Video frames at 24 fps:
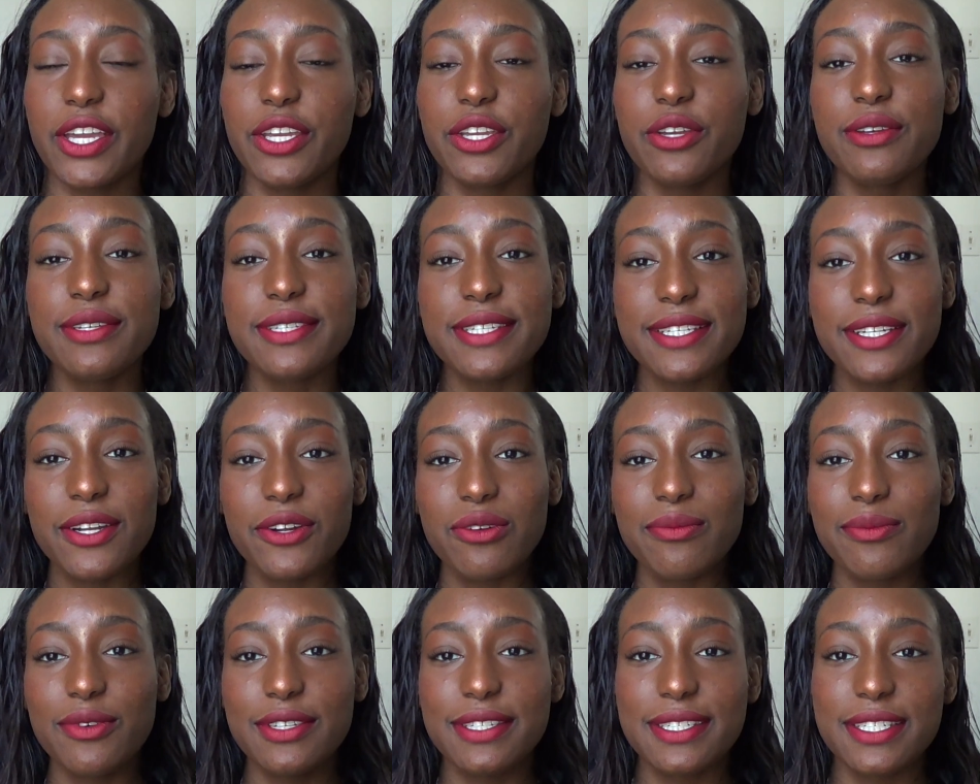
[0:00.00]
I use it
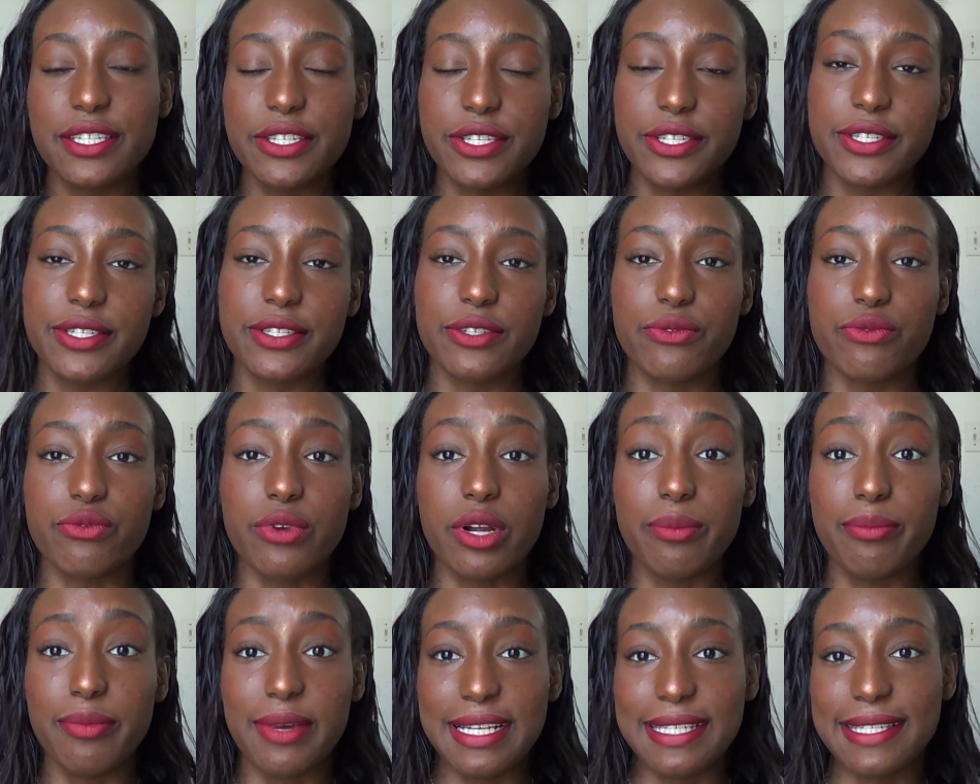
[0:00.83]
almost to
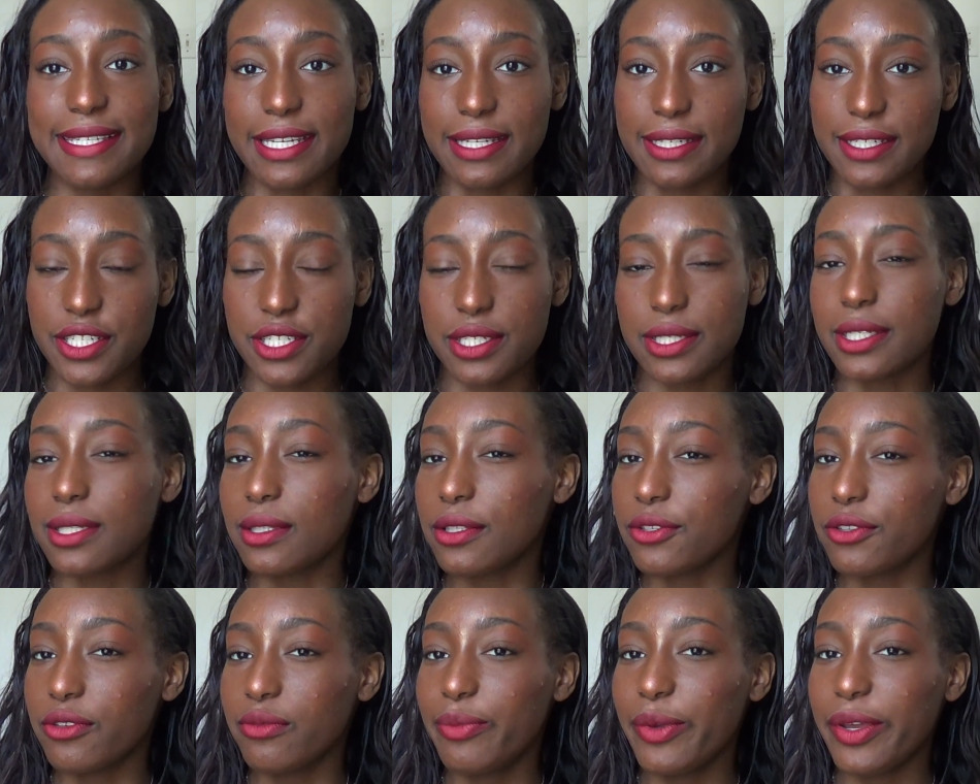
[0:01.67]
scrub my skin just a
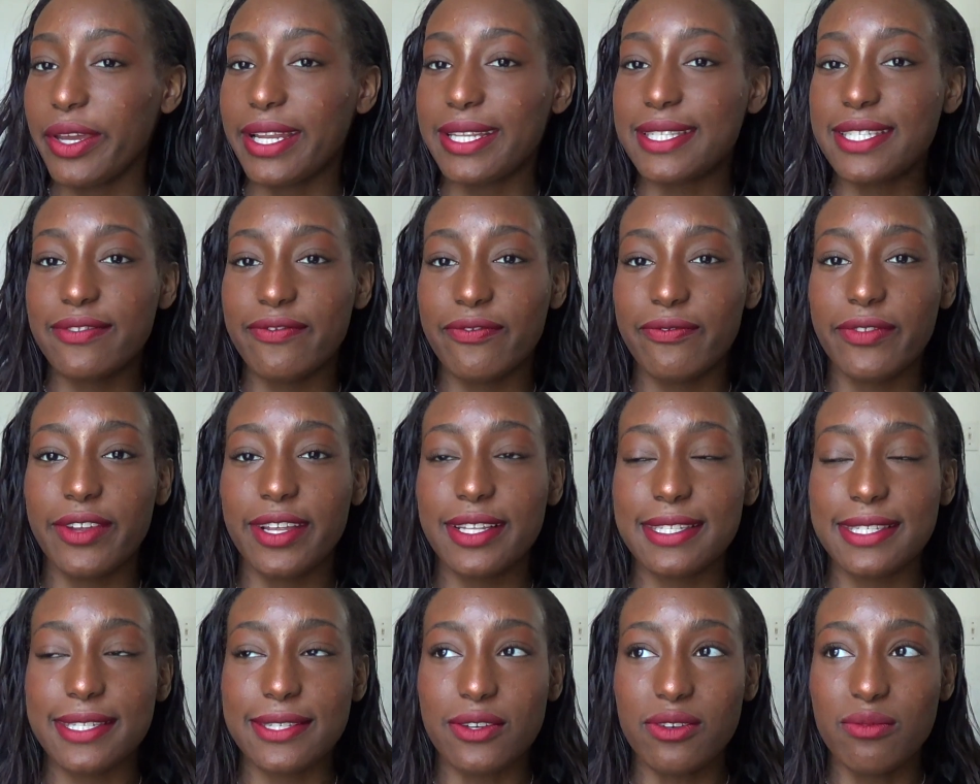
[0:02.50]
little bit.
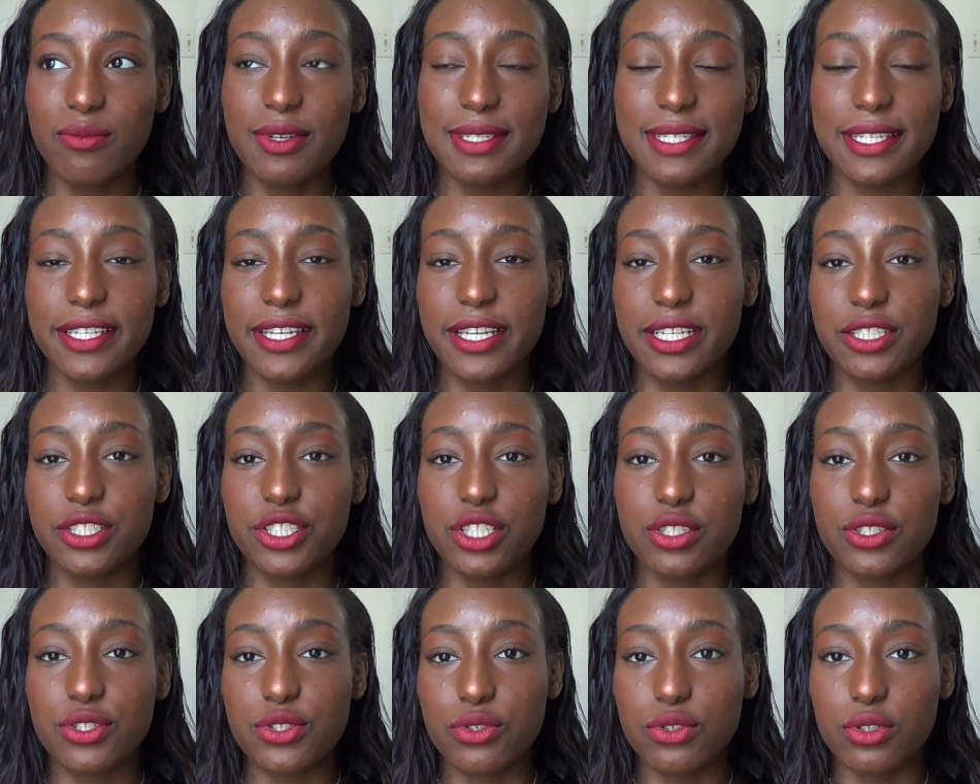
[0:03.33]
It's almost like a
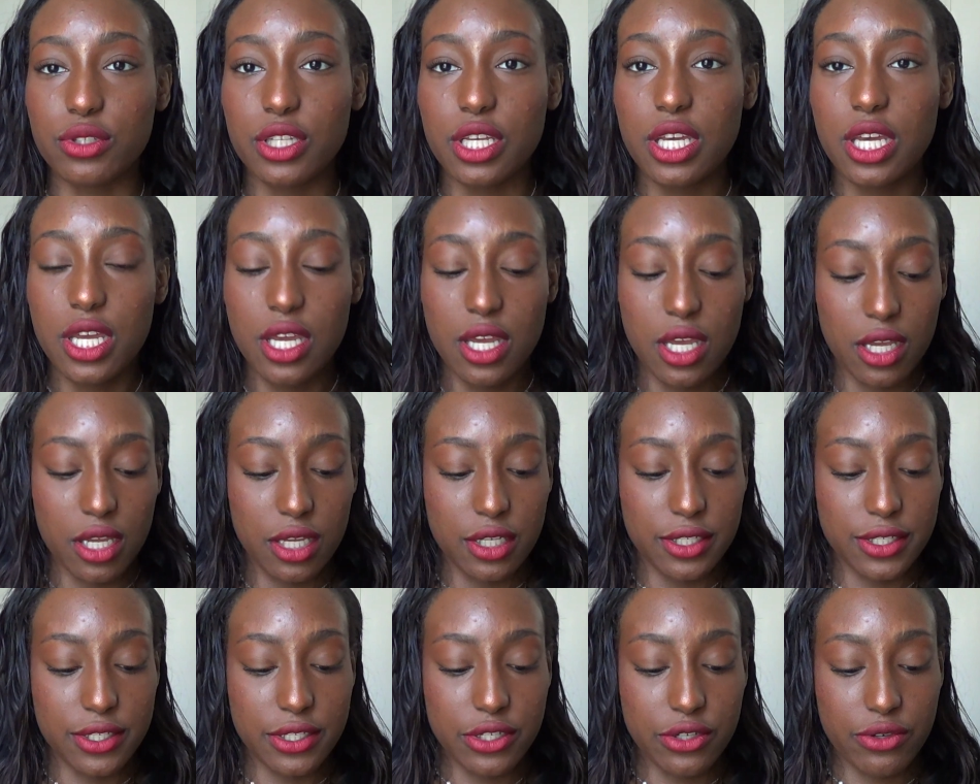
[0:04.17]
gentle
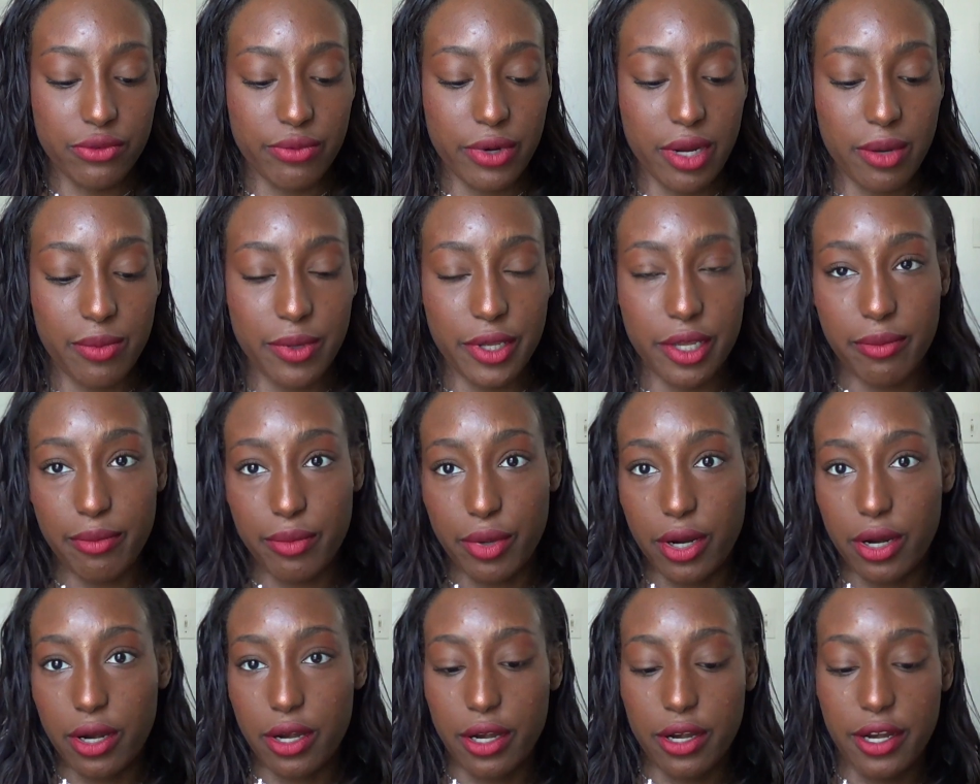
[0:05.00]
scrubbing
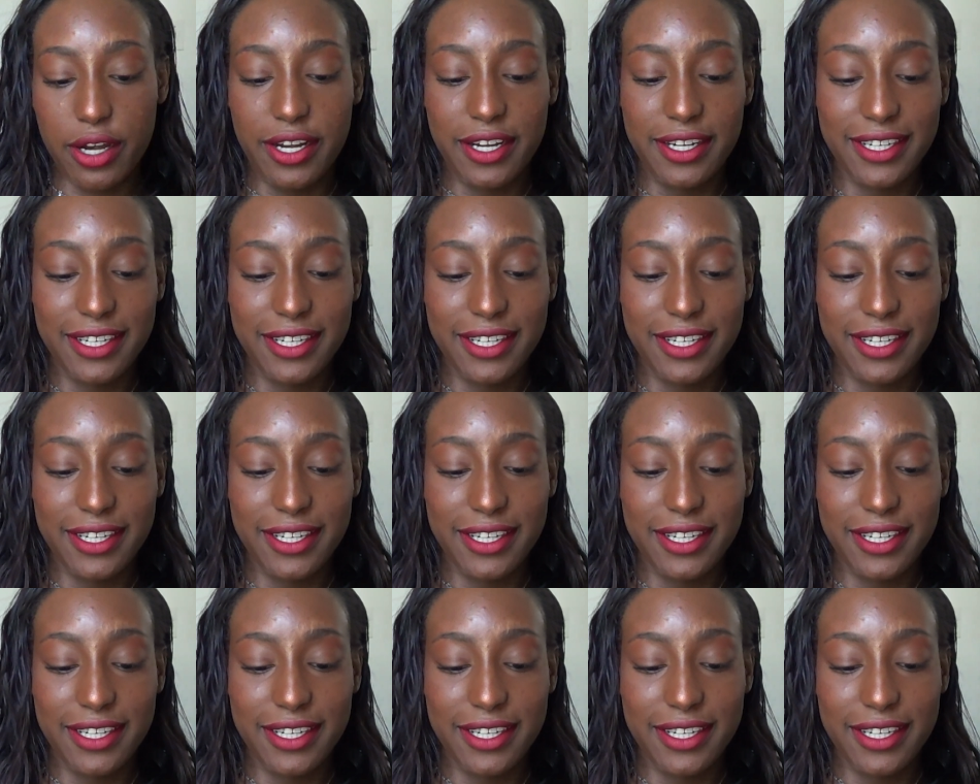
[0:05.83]
bar.